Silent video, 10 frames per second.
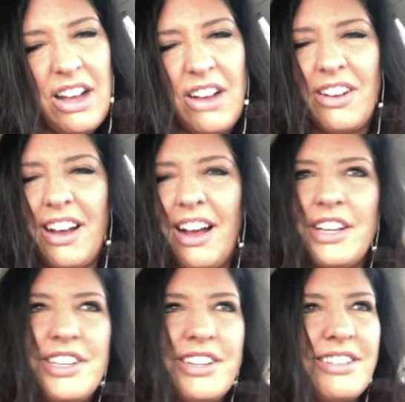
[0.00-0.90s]
Oh,
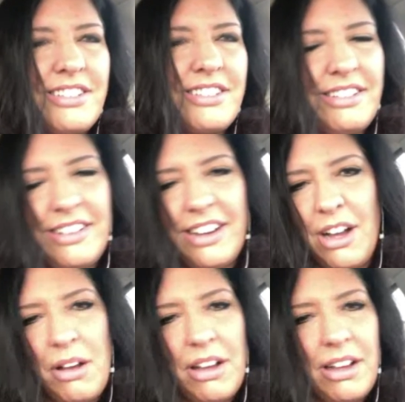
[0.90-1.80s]
gosh.
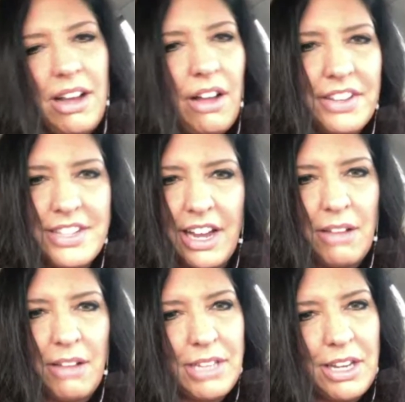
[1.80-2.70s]
Oh, all the
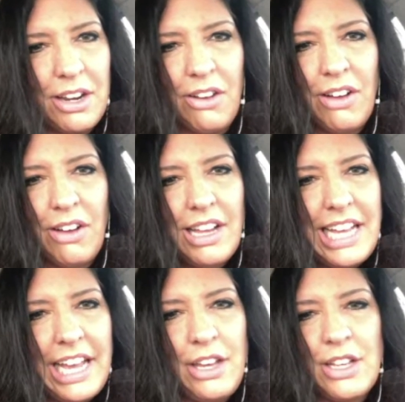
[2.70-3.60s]
time. You know,
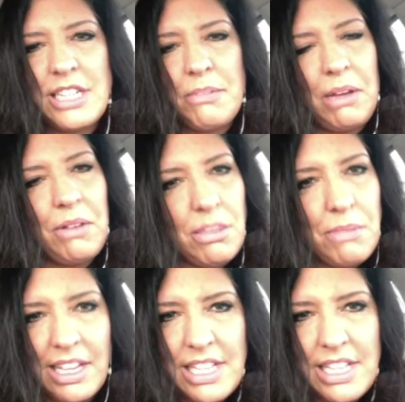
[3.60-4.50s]
it used to be with
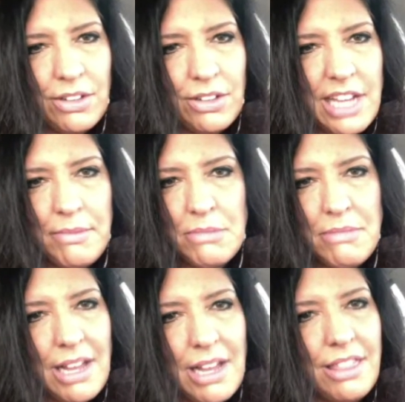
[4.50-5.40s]
me several times a
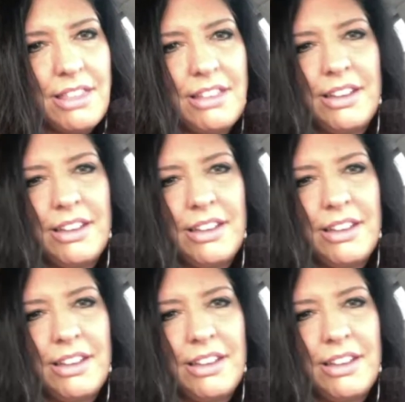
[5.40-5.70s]
month.